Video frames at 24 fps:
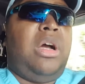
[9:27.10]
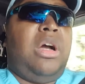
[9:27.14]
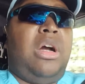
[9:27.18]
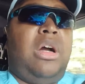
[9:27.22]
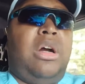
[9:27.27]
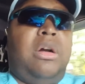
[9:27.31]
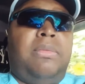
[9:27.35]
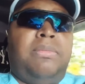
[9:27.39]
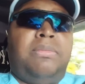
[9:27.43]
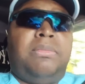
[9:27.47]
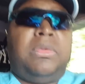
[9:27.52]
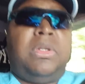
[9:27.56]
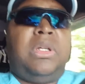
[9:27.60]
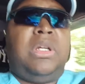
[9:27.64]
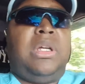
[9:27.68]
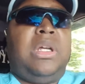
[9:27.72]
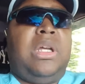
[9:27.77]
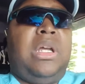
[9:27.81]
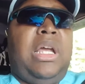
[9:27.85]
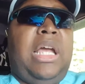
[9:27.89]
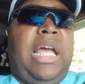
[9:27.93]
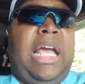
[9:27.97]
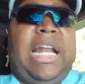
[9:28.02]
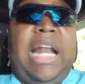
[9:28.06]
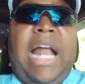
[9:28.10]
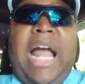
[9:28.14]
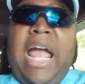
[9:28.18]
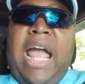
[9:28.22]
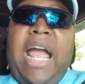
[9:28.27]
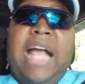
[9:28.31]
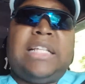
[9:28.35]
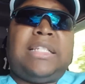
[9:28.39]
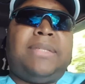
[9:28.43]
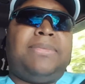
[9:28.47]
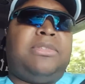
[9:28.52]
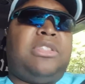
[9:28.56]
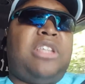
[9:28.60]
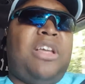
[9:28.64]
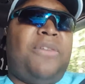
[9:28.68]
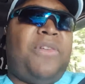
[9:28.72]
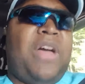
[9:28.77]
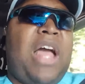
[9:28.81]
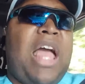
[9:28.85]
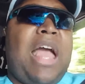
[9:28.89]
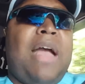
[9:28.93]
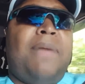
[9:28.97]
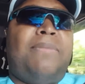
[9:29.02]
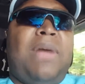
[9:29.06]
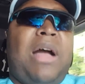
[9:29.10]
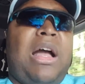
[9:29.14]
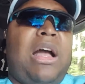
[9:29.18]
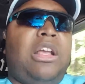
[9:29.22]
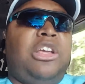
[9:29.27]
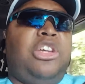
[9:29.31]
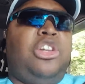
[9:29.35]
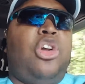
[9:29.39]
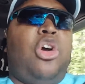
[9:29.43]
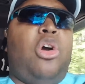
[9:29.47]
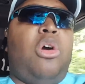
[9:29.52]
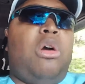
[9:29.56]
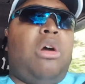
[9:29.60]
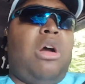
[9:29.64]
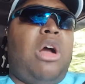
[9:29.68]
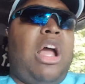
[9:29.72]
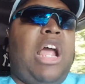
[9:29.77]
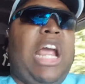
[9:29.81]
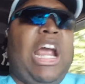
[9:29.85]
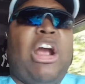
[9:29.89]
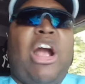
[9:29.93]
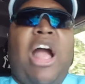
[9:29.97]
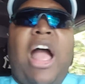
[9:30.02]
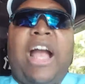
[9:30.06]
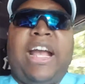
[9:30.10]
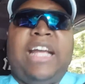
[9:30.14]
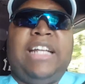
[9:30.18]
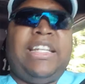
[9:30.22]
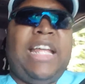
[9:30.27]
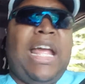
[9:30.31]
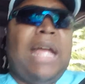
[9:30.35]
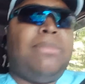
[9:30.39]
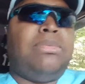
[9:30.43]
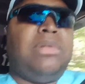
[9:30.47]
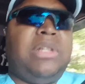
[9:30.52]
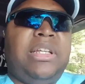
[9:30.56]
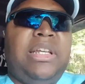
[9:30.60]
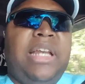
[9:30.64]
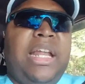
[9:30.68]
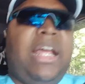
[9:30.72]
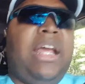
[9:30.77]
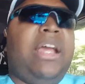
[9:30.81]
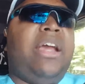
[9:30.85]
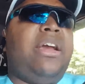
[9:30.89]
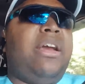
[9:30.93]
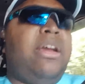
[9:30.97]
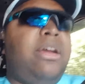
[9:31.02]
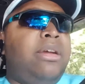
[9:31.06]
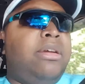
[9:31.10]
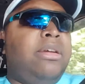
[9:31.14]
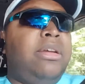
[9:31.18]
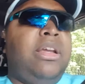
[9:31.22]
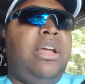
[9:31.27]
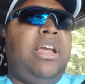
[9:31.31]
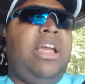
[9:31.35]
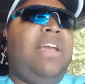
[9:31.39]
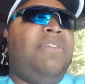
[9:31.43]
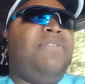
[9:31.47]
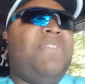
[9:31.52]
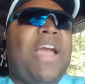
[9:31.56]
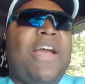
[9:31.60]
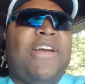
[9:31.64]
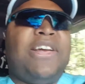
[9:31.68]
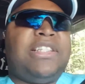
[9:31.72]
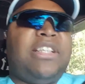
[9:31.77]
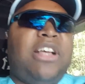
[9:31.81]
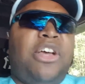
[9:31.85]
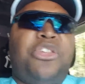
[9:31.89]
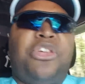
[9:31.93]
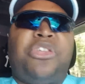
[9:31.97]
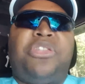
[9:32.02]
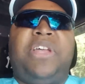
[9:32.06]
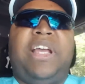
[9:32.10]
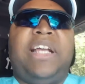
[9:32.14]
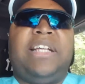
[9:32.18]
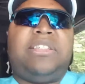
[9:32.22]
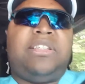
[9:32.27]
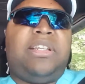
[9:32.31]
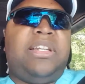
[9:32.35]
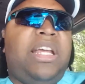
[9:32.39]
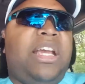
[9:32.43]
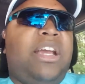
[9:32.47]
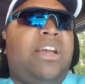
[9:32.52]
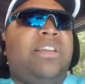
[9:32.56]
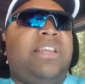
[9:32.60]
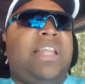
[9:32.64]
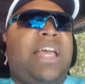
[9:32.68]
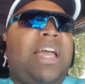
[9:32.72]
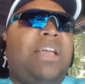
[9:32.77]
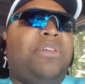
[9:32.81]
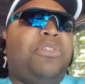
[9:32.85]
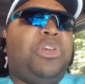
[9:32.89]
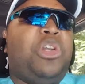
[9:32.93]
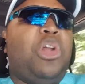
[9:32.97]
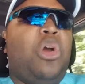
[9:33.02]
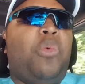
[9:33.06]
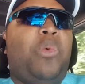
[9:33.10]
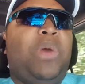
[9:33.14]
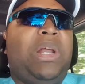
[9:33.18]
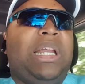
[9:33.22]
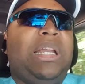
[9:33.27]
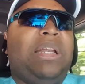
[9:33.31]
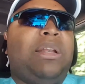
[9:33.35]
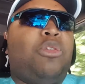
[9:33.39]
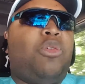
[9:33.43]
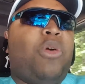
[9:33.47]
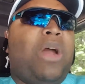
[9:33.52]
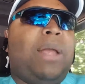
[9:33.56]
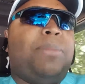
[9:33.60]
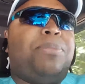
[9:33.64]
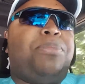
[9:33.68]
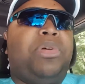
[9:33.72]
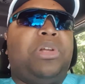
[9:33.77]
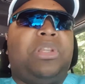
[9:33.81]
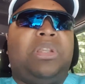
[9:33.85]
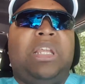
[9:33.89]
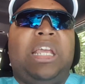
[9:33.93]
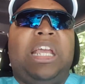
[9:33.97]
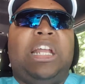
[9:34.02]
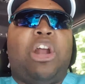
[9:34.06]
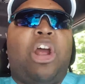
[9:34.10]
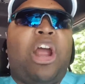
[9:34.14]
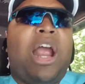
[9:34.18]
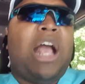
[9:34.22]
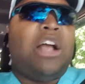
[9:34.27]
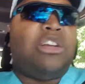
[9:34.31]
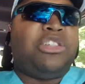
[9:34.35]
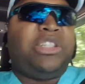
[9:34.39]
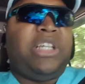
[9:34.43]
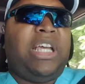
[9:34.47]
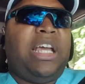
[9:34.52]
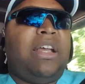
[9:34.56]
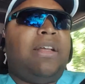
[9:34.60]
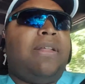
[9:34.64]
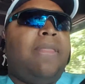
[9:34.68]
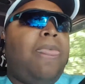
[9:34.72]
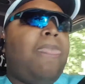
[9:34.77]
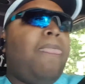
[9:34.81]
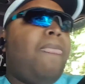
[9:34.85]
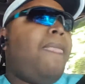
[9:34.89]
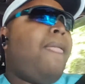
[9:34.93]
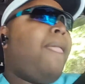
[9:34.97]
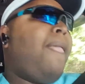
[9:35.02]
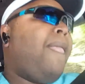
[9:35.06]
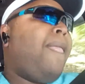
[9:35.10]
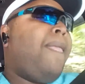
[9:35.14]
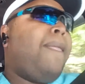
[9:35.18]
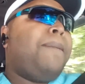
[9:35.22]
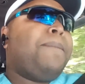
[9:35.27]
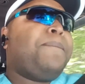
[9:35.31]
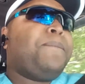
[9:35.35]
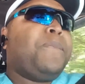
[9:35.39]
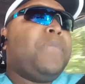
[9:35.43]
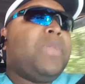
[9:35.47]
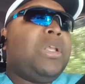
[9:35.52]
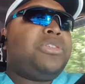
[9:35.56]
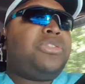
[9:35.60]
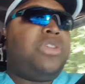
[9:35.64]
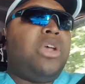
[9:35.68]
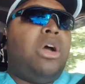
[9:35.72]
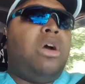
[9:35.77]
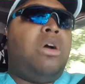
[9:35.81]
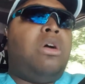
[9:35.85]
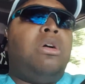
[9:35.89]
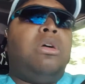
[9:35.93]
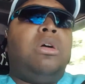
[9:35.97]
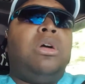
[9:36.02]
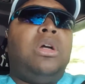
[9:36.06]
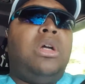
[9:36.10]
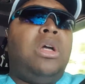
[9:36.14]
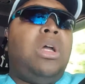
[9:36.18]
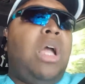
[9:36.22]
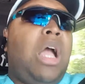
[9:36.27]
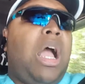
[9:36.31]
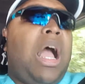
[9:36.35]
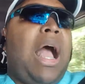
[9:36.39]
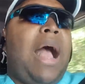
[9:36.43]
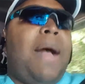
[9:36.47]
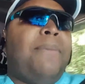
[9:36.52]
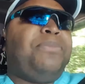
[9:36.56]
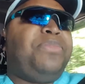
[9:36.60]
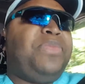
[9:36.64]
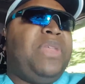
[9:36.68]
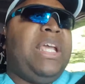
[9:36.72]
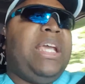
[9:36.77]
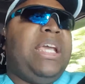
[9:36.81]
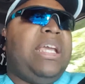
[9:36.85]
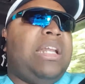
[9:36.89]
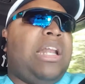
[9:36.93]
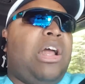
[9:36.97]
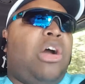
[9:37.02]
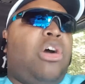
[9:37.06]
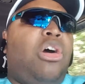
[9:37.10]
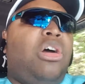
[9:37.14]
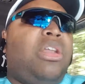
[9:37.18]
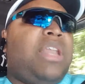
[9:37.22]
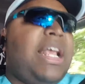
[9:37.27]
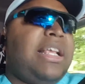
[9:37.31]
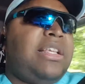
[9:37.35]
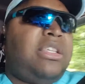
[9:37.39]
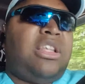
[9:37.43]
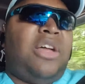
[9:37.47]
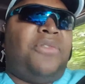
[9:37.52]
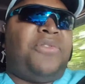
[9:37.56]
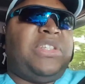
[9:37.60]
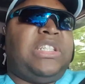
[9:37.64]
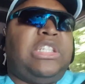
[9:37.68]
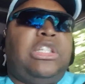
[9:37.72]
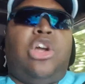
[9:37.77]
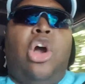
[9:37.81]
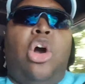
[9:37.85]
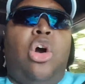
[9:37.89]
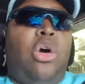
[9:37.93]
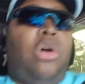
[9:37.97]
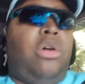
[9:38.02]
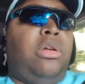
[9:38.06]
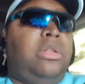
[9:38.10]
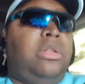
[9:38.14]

And I had some stuff. I had my, air hockey table in there and various other things in there that, we didn't quite put in our house yet. So I'm thinking that all that stuff is gone, done.